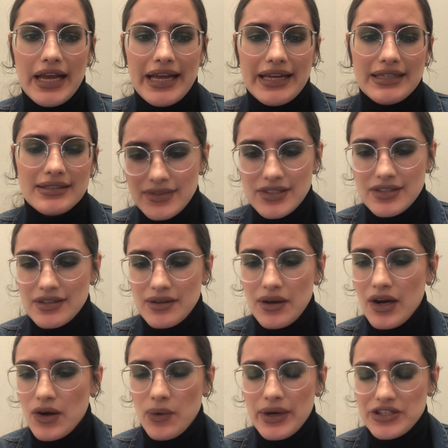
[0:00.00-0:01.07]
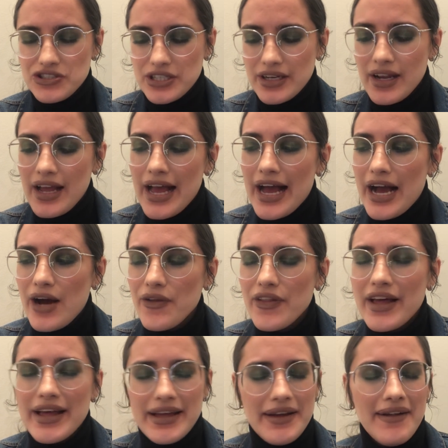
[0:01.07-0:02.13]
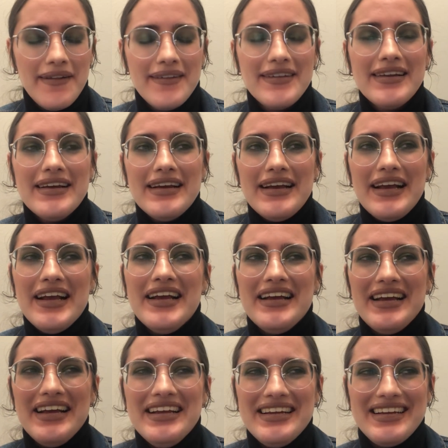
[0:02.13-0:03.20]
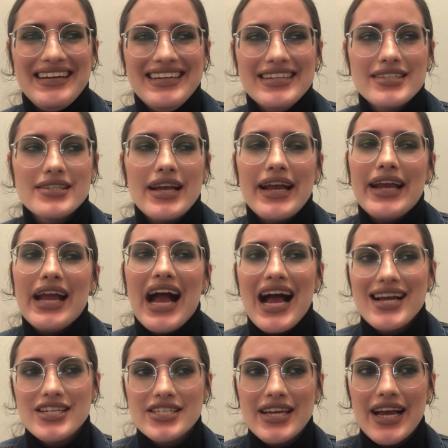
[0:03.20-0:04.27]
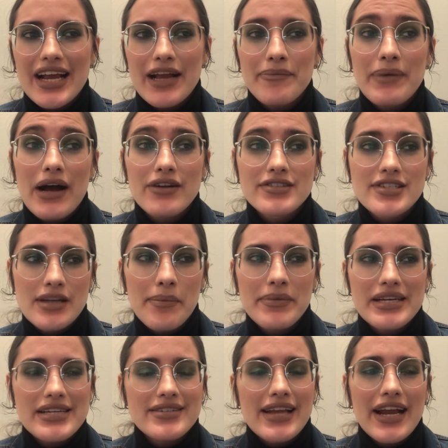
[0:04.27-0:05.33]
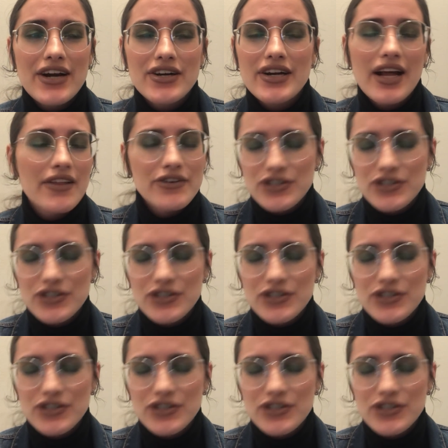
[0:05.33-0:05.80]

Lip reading: And just a question, how the hell is a hashtag about somebody's hair color